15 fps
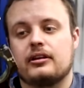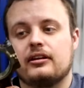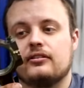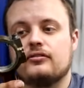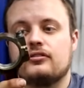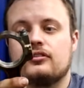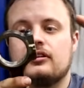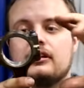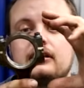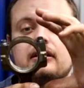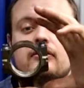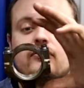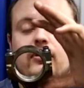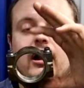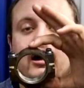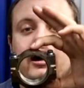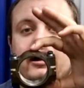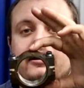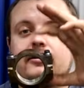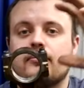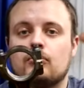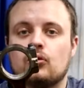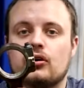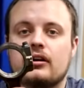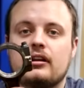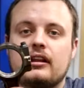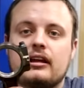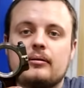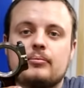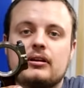gives the rod more
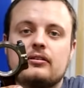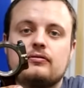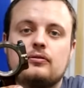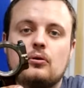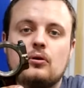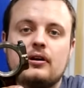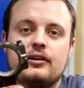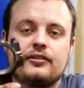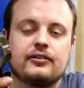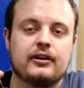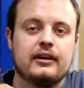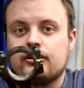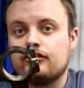clamping force